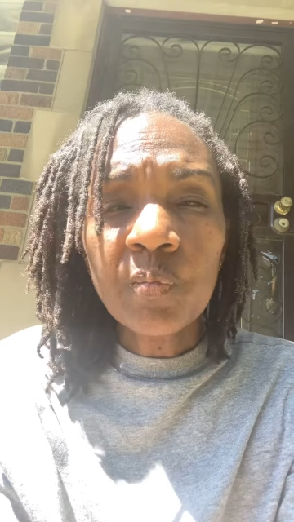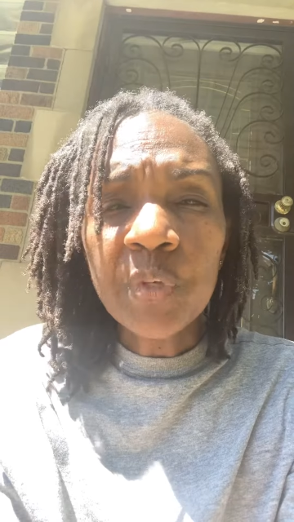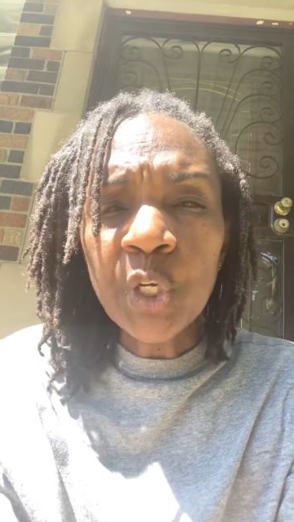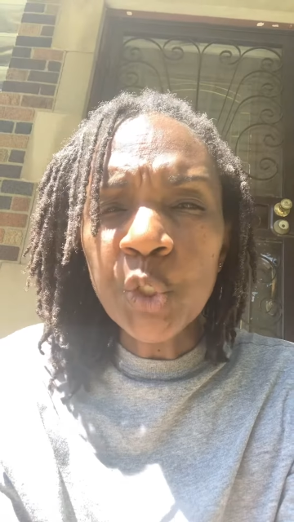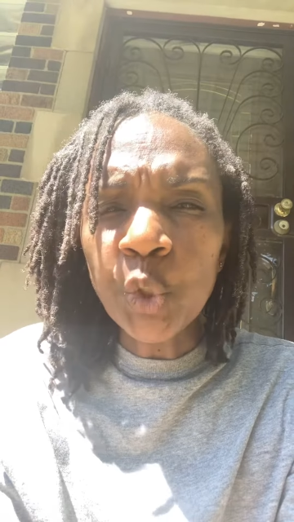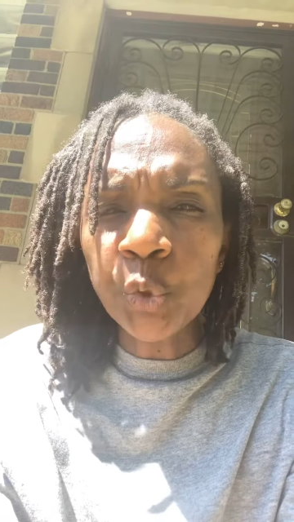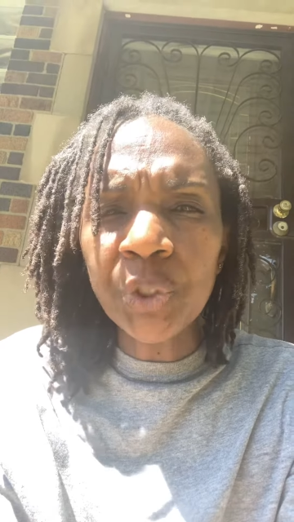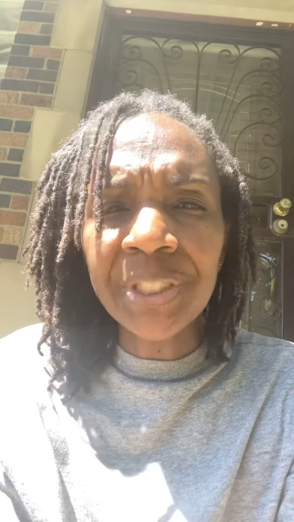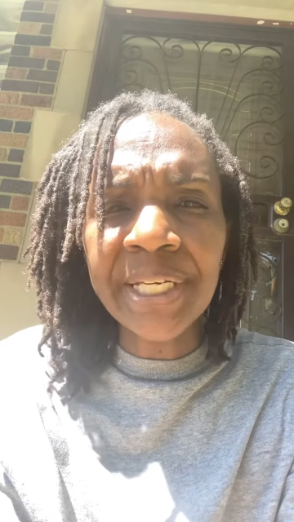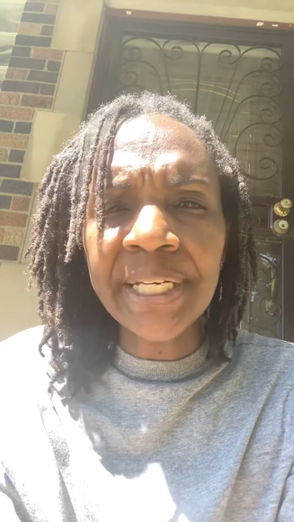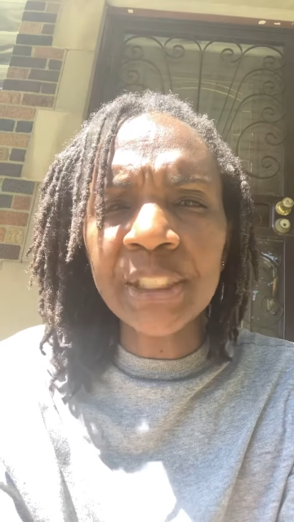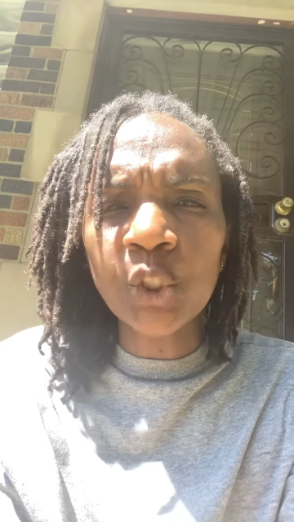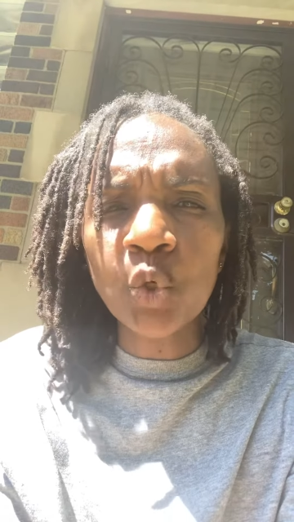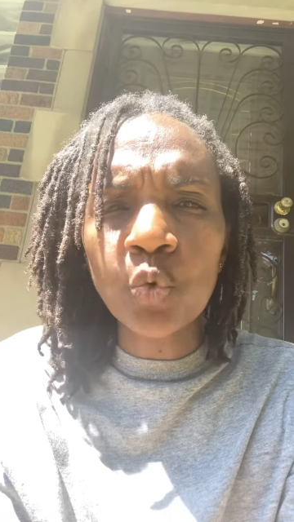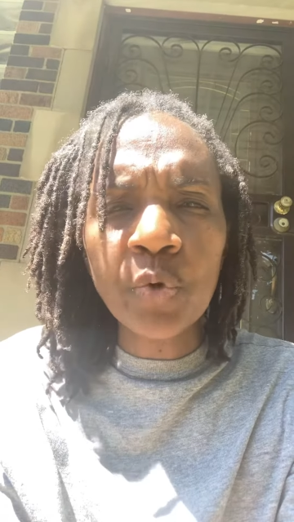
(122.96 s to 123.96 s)
So today
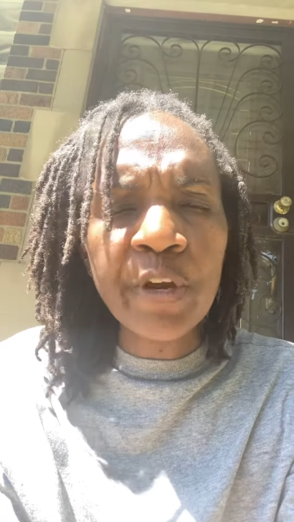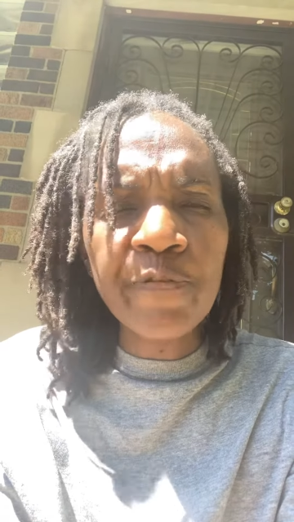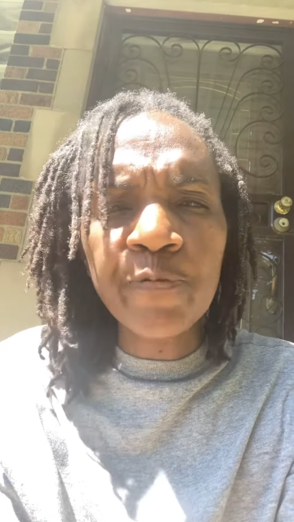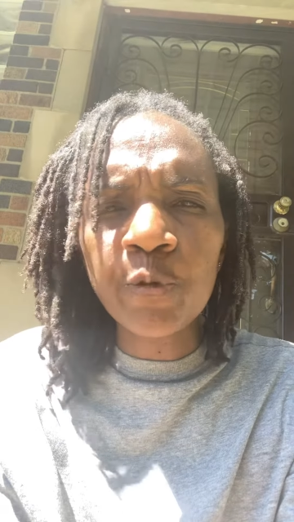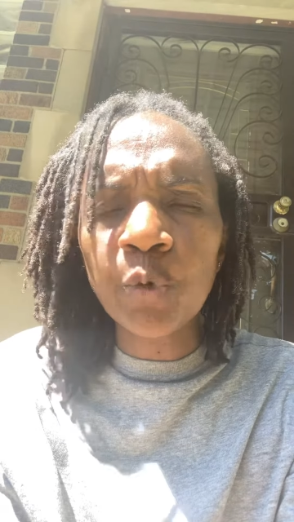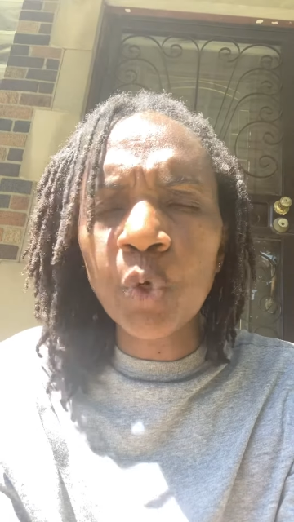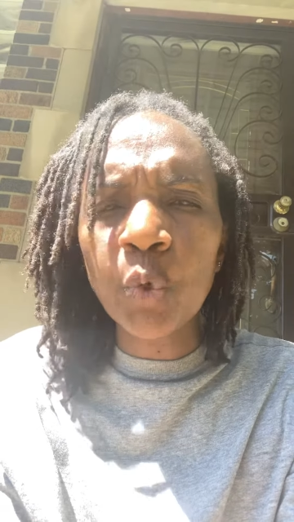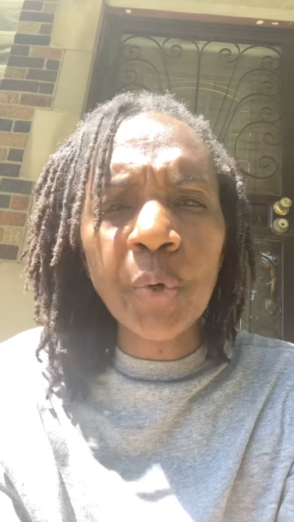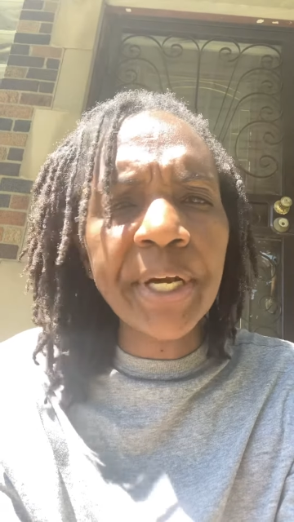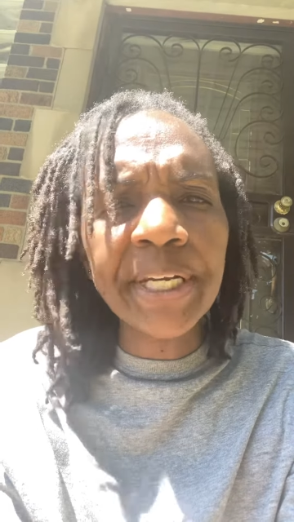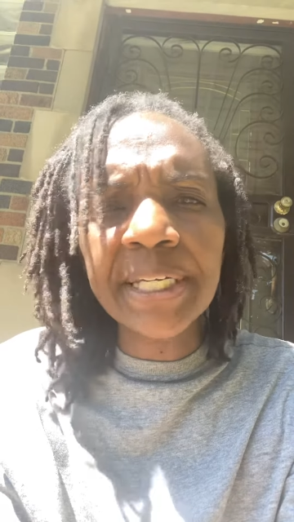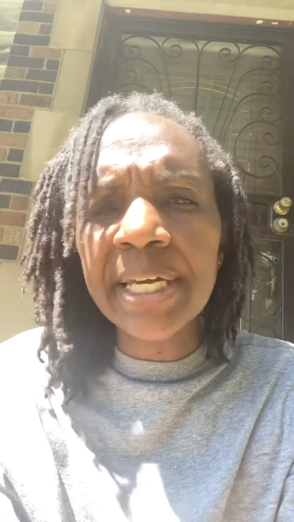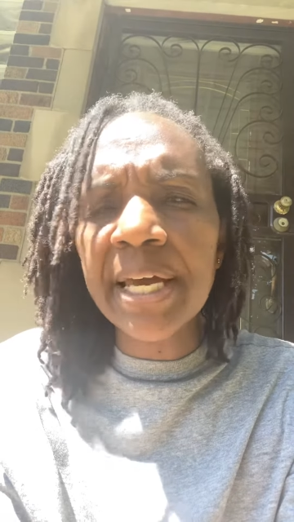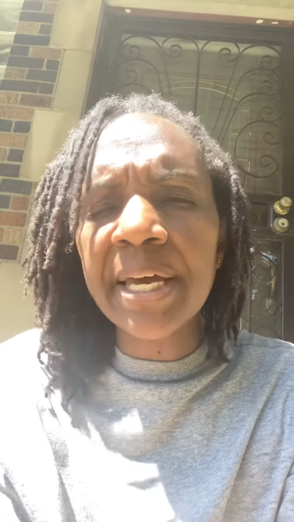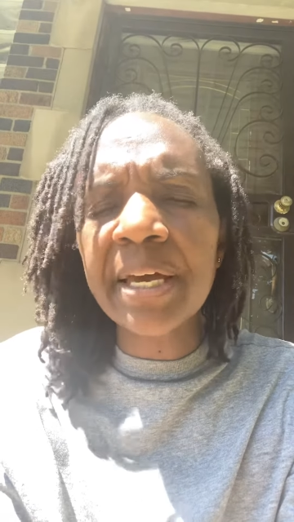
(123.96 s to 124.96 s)
is a great, great
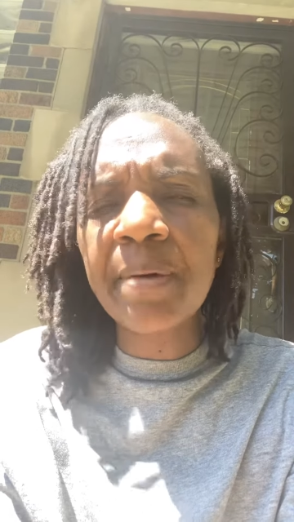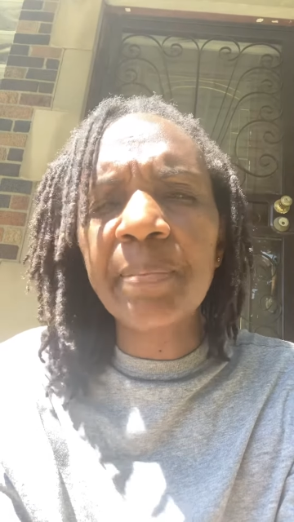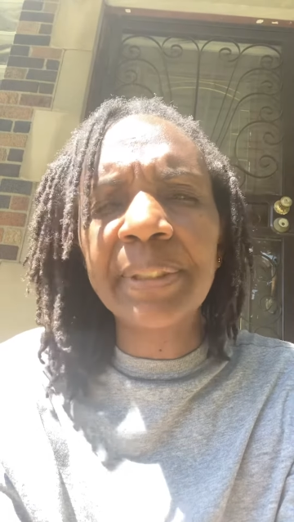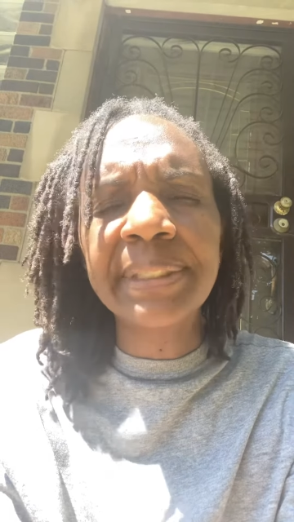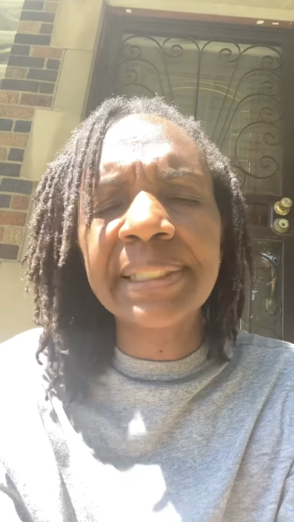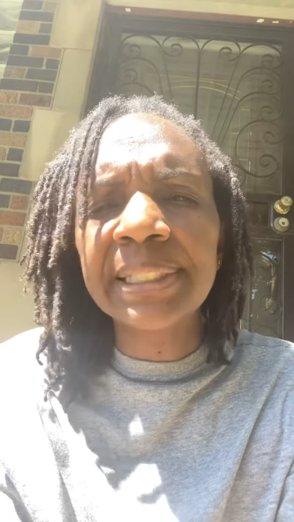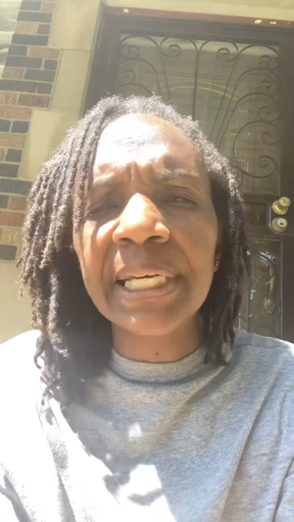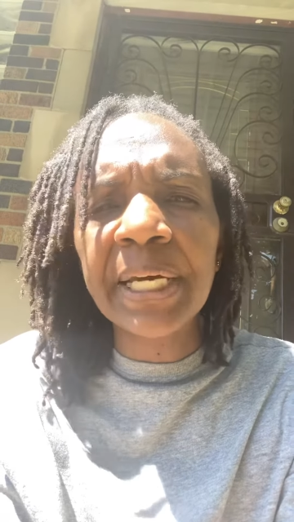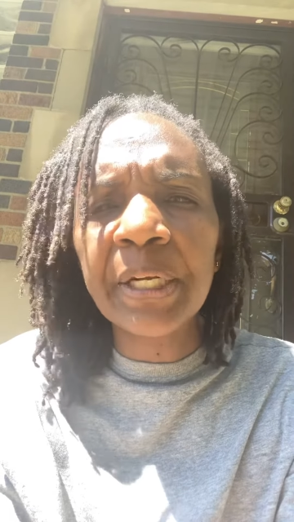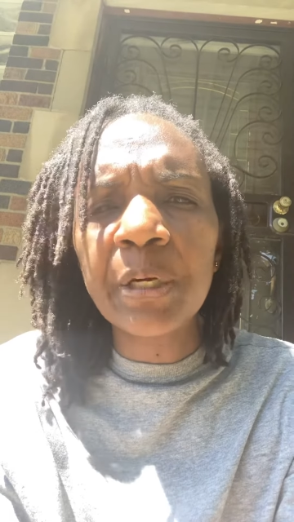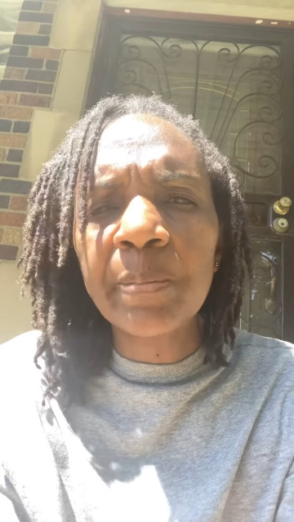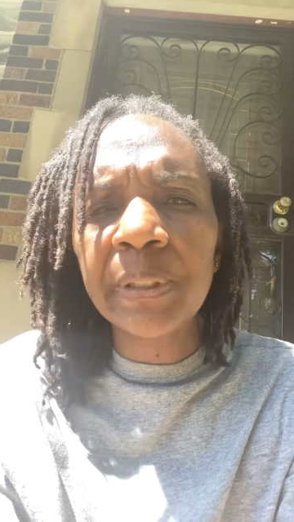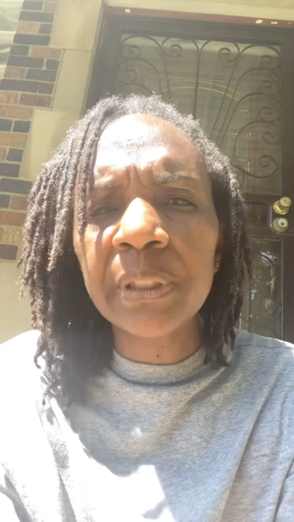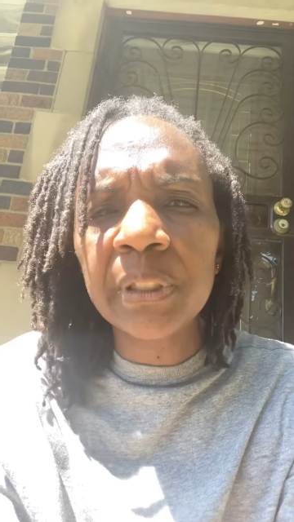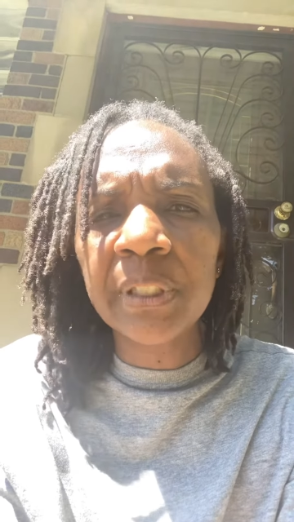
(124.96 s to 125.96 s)
day. I'm excited
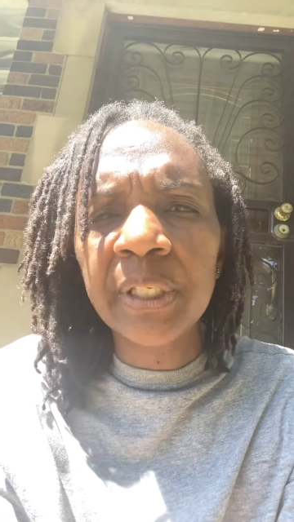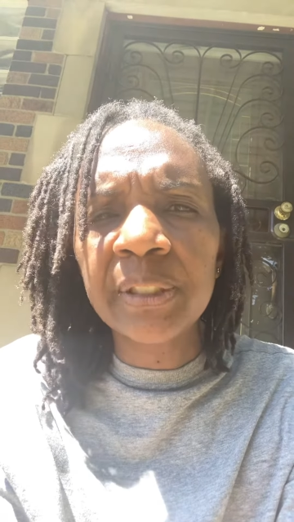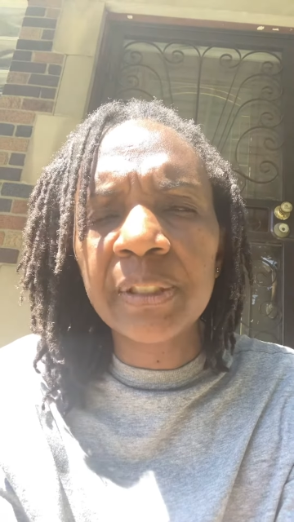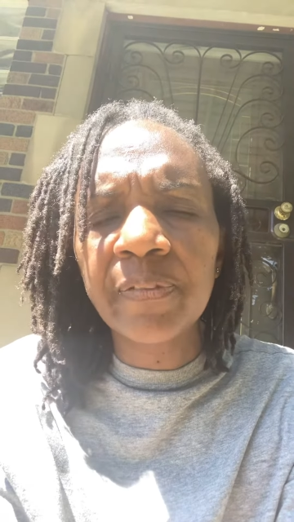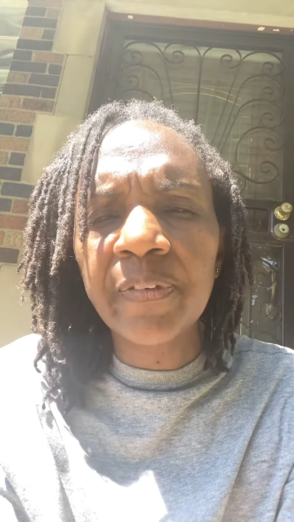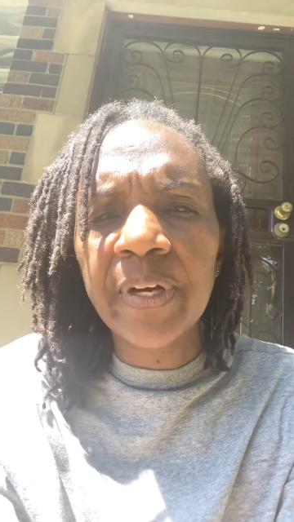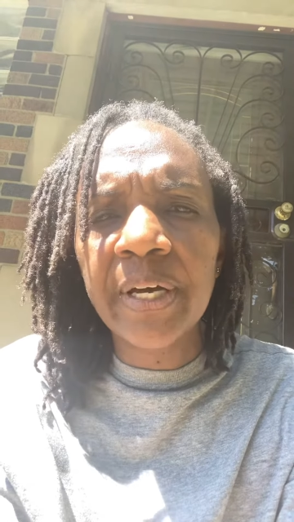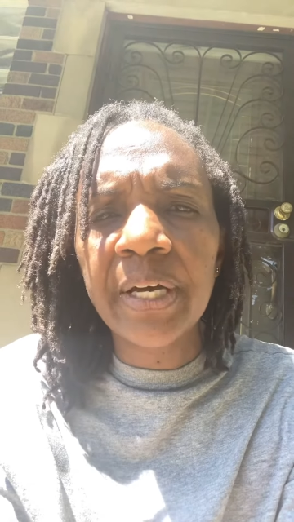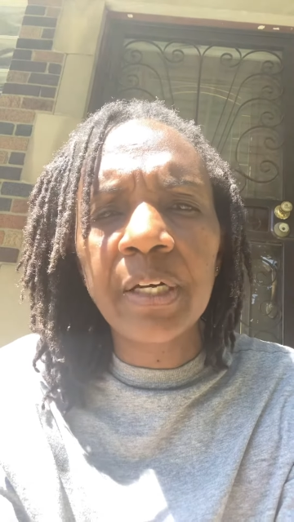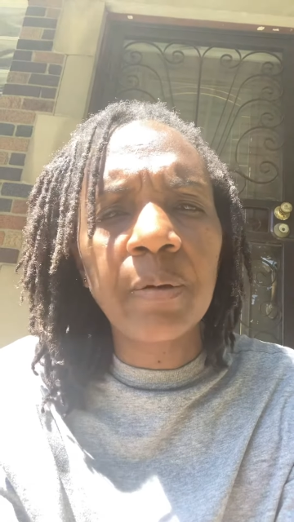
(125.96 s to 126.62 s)
about the things of God.